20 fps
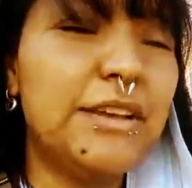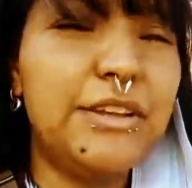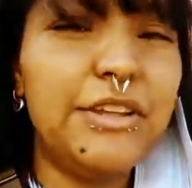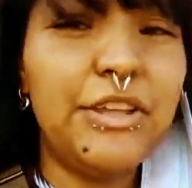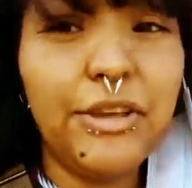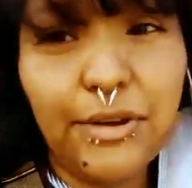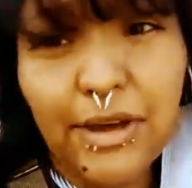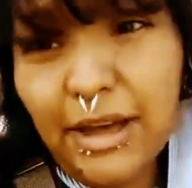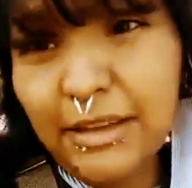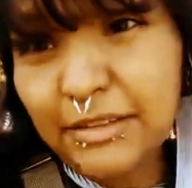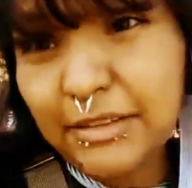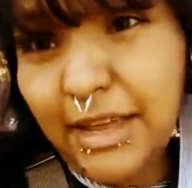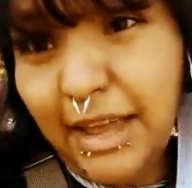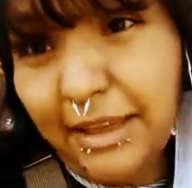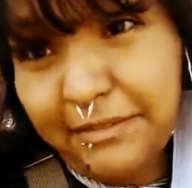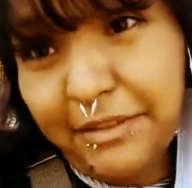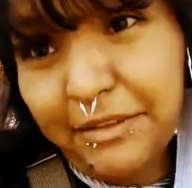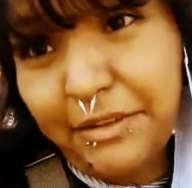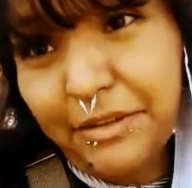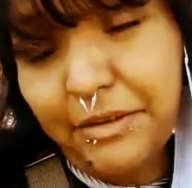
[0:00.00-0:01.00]
you also
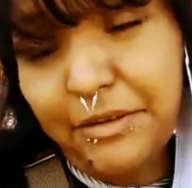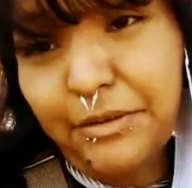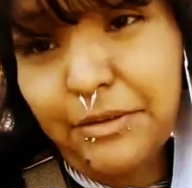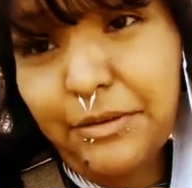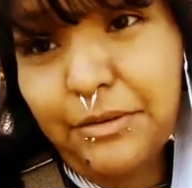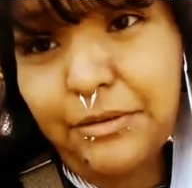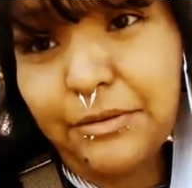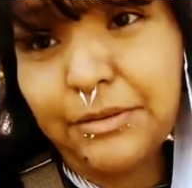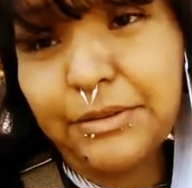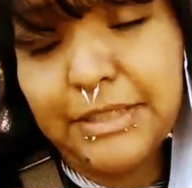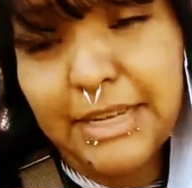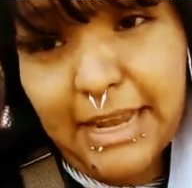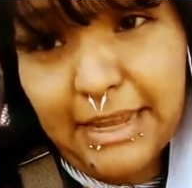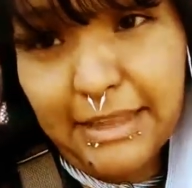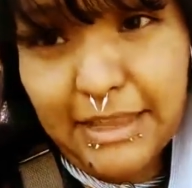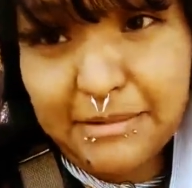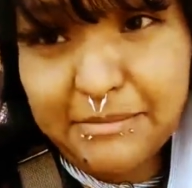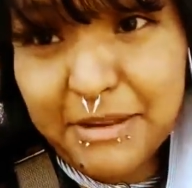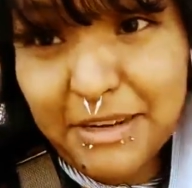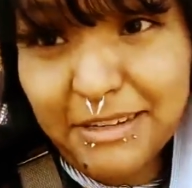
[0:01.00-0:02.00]
have to do
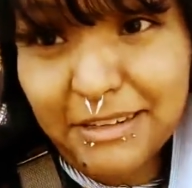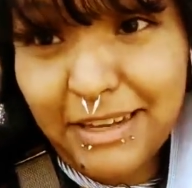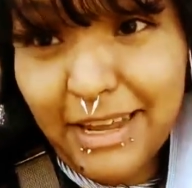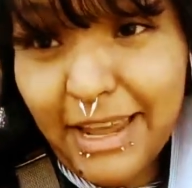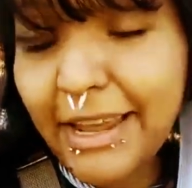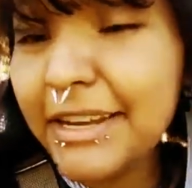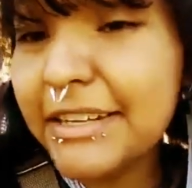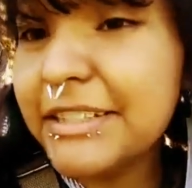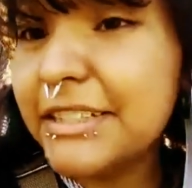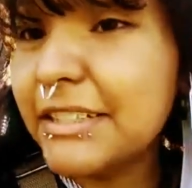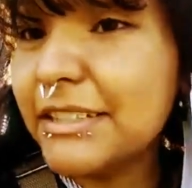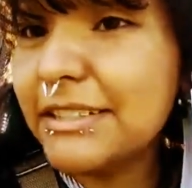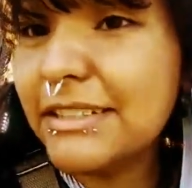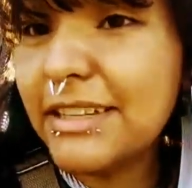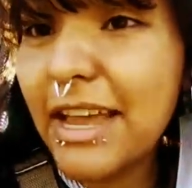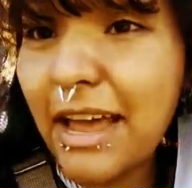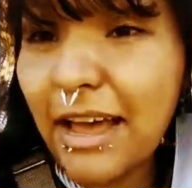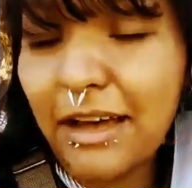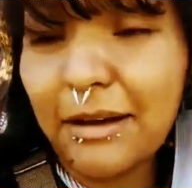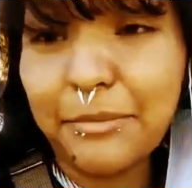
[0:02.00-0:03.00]
daily meditation
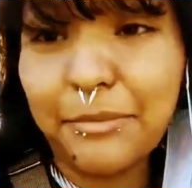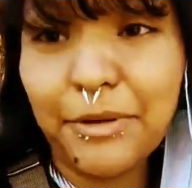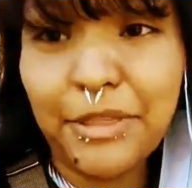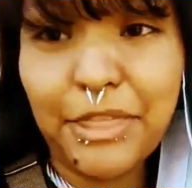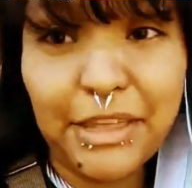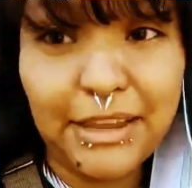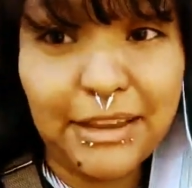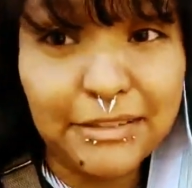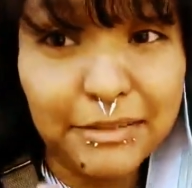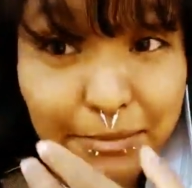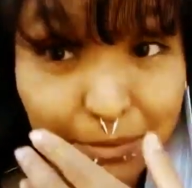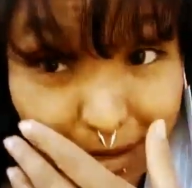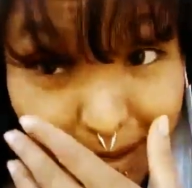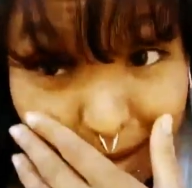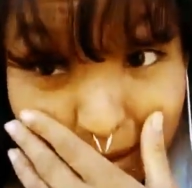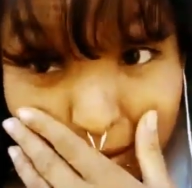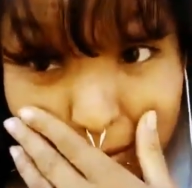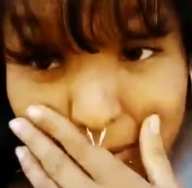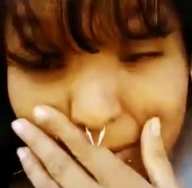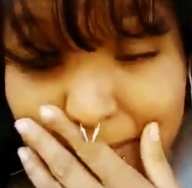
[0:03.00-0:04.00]
to help with it as
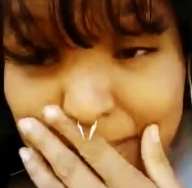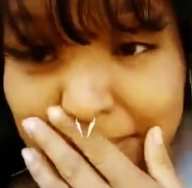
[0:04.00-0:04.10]
well.